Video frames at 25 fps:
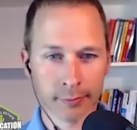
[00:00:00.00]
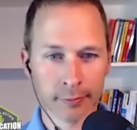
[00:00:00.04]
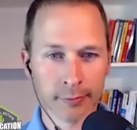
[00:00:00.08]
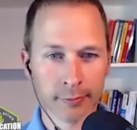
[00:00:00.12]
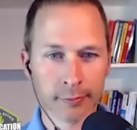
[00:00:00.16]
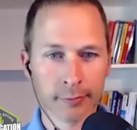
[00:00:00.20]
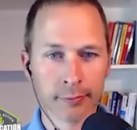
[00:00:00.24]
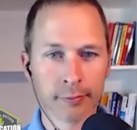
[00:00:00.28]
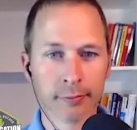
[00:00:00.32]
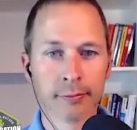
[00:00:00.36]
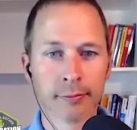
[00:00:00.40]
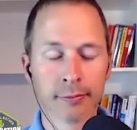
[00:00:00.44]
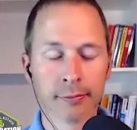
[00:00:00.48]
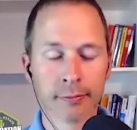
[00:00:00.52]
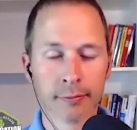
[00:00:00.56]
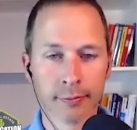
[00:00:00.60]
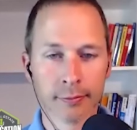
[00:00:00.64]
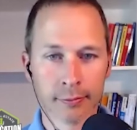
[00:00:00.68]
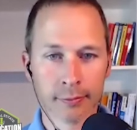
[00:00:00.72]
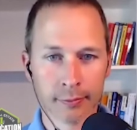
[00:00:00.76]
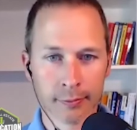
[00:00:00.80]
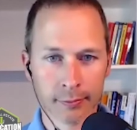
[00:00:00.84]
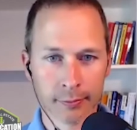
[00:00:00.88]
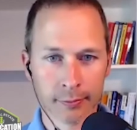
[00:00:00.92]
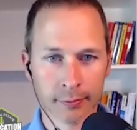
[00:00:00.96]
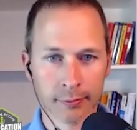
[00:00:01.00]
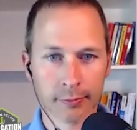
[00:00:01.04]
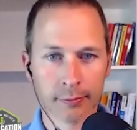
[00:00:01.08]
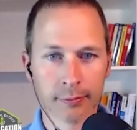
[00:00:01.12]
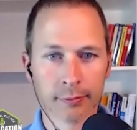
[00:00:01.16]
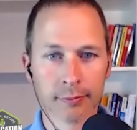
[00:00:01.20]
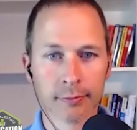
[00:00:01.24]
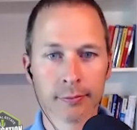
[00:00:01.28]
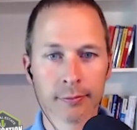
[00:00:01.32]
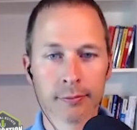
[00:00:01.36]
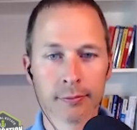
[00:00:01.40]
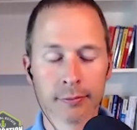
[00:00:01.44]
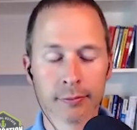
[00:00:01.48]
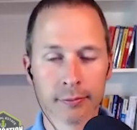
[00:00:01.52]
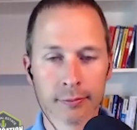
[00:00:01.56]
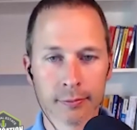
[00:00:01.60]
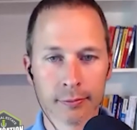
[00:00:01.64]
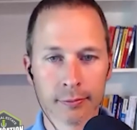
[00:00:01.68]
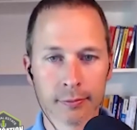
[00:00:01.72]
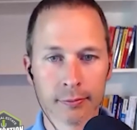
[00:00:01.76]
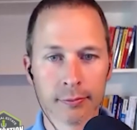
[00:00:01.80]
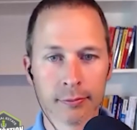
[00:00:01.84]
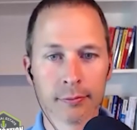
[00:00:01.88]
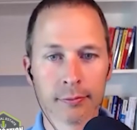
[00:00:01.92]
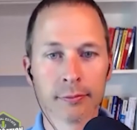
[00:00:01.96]

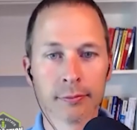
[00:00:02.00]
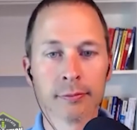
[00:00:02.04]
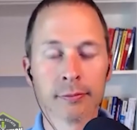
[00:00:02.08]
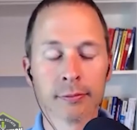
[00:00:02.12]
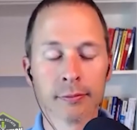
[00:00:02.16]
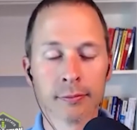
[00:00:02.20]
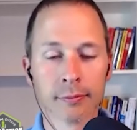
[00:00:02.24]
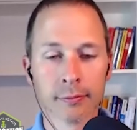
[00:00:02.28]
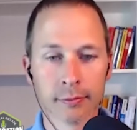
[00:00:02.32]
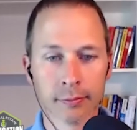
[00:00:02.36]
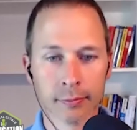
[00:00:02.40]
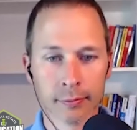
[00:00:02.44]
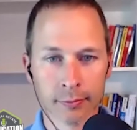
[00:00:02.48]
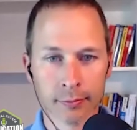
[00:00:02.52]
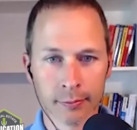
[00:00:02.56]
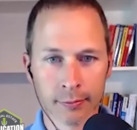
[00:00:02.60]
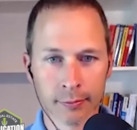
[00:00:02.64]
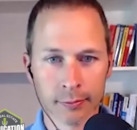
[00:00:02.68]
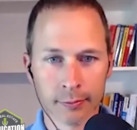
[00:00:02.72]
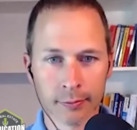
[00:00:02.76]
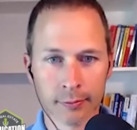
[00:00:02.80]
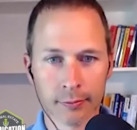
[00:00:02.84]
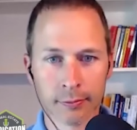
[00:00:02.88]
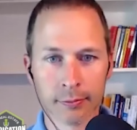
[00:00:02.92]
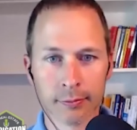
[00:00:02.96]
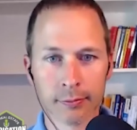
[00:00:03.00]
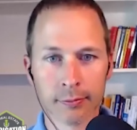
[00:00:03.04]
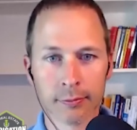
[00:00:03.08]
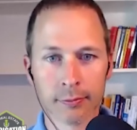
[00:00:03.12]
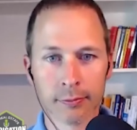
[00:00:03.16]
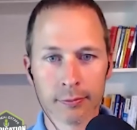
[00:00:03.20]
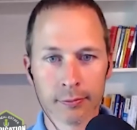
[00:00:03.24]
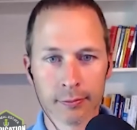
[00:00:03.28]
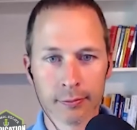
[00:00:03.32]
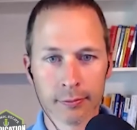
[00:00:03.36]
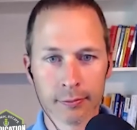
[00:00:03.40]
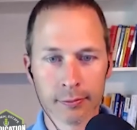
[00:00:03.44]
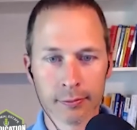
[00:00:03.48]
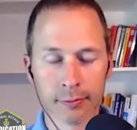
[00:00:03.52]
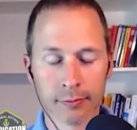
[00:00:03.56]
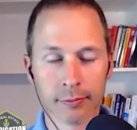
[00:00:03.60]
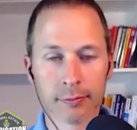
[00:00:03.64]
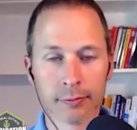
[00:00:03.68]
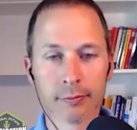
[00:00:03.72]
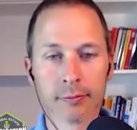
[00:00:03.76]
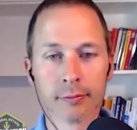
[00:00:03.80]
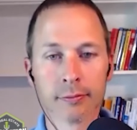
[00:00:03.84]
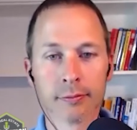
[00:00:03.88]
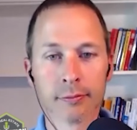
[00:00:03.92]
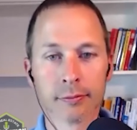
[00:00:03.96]

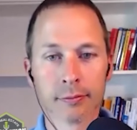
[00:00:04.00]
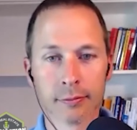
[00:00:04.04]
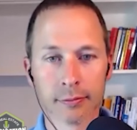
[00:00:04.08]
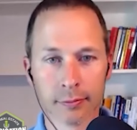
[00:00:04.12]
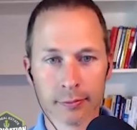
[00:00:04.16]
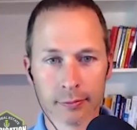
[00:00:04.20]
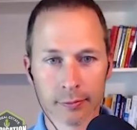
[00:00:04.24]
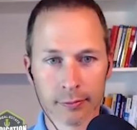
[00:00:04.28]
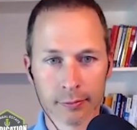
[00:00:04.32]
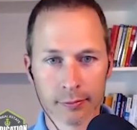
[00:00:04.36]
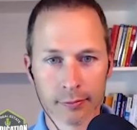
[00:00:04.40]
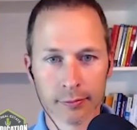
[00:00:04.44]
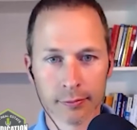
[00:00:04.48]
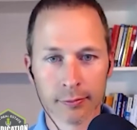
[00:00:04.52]
(silent)